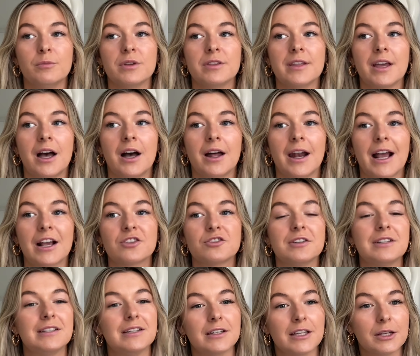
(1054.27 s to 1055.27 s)
without
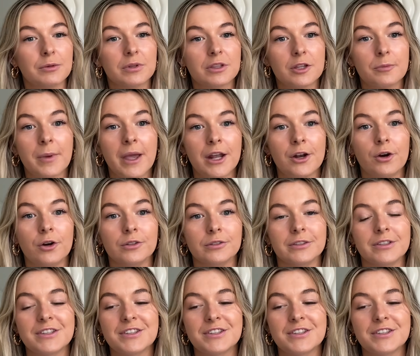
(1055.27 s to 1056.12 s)
actually dealing with them head on.